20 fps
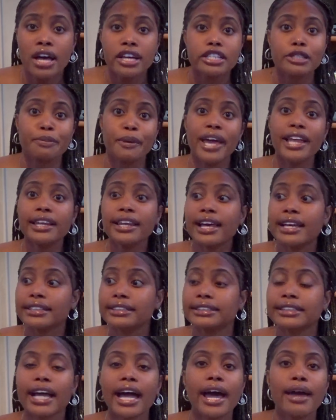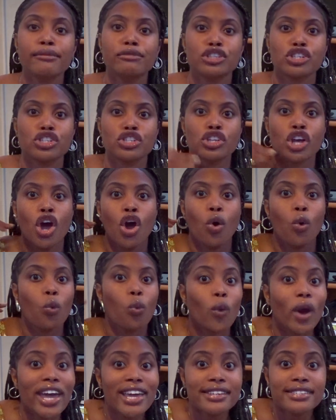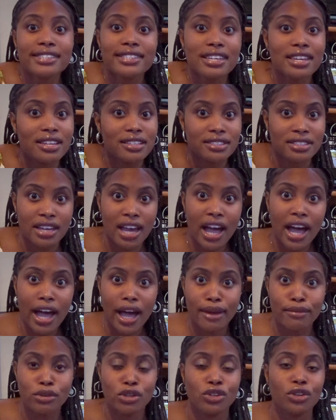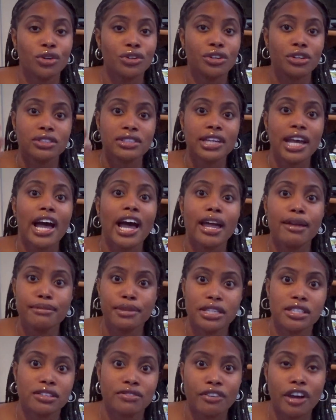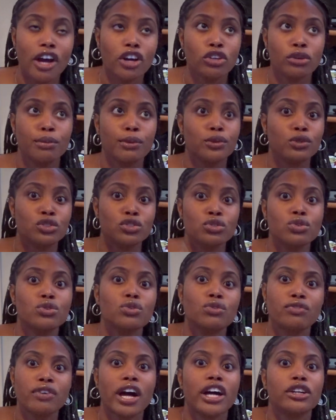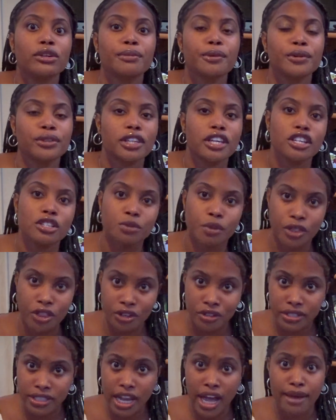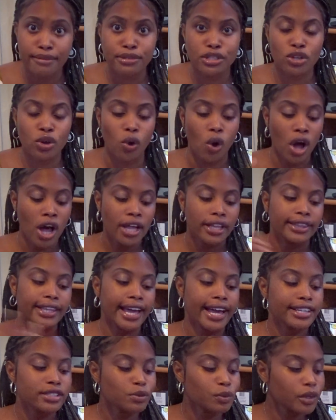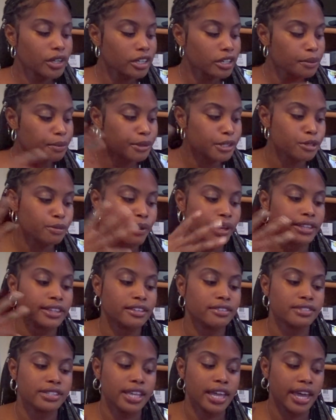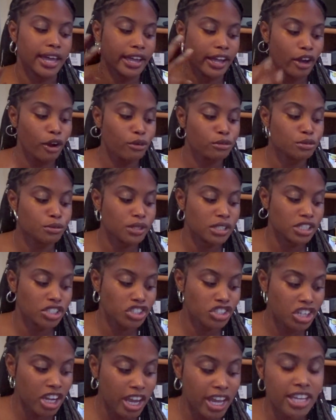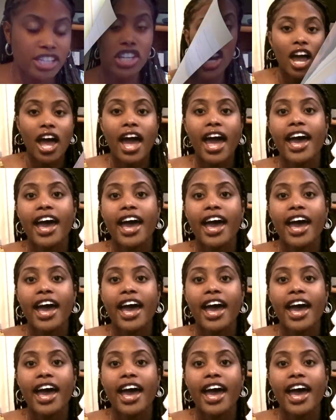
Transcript: Spend less time just wasting time. You know, your time is valuable. Do valuable things with your time. So that's one of the perspectives that it helped me to change.